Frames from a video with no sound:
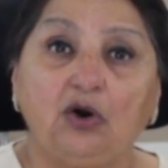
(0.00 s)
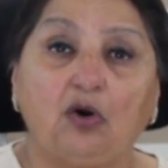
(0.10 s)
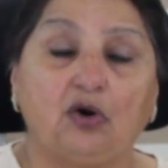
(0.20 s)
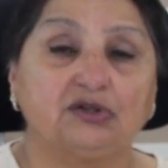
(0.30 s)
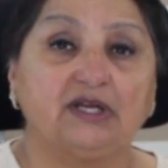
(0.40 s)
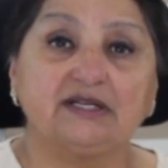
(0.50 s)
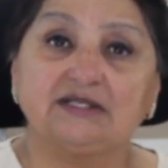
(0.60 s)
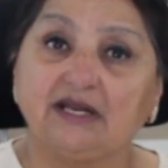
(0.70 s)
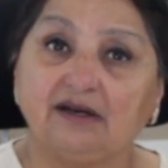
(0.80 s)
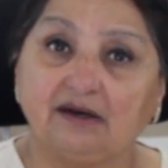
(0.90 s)
or there is
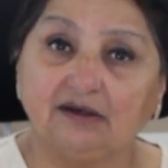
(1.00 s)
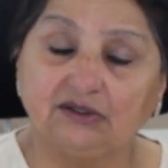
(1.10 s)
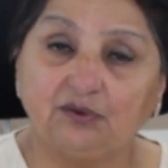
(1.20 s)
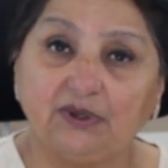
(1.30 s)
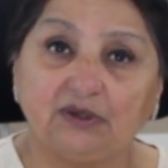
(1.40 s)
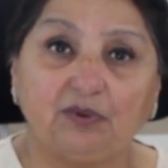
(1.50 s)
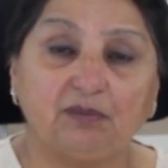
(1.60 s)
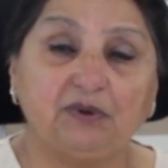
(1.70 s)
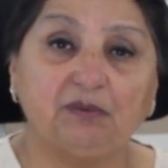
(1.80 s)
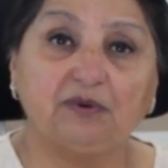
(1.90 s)
an earthquake where
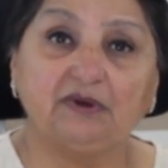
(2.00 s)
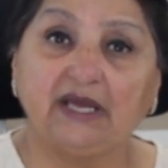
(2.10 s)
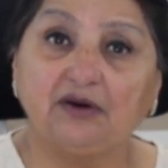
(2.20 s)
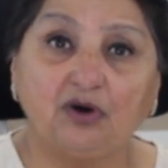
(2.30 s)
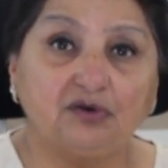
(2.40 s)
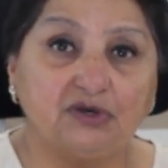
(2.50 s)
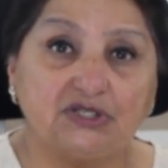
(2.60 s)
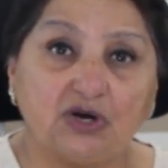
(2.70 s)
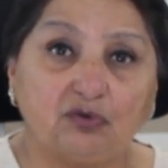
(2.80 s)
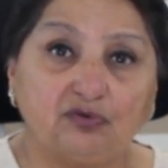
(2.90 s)
people cannot
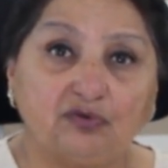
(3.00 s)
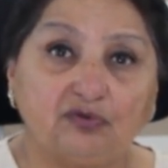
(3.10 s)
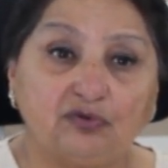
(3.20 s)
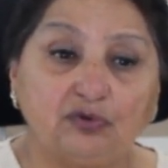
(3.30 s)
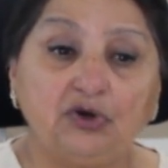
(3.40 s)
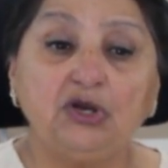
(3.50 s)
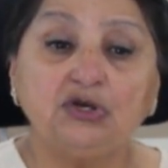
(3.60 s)
reach out for food.